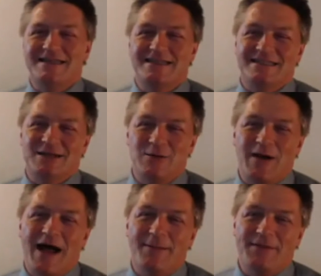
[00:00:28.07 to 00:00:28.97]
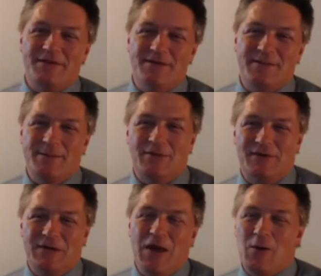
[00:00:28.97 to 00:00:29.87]
is so popular that people
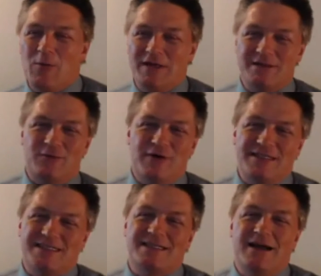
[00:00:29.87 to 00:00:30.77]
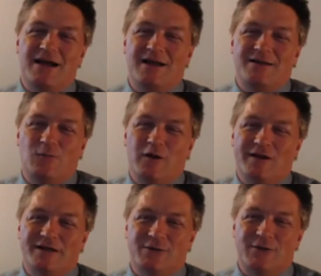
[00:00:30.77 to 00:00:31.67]
are willing
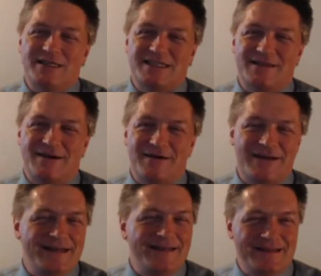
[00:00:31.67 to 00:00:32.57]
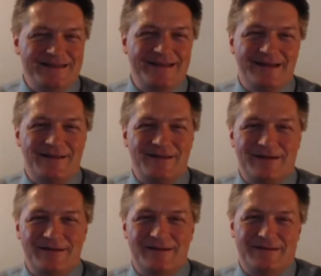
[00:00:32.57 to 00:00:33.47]
to risk their their
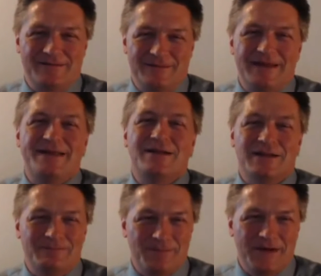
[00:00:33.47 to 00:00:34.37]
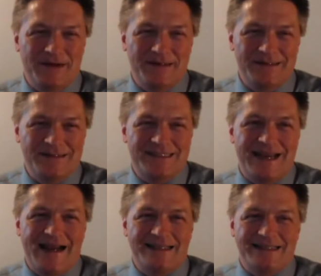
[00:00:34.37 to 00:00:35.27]
legal
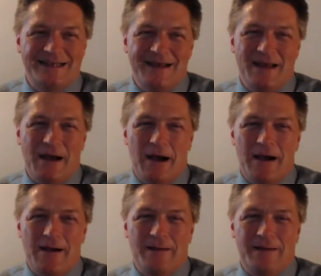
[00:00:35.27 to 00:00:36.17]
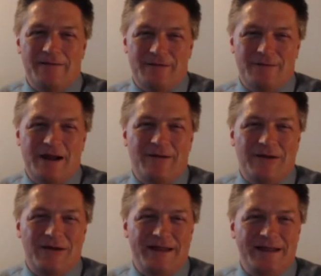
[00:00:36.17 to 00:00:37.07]
status from
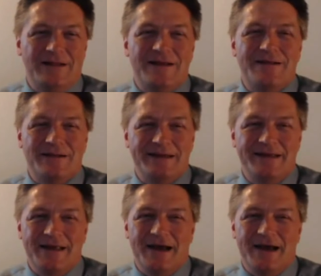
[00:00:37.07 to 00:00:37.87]
downloading illegally?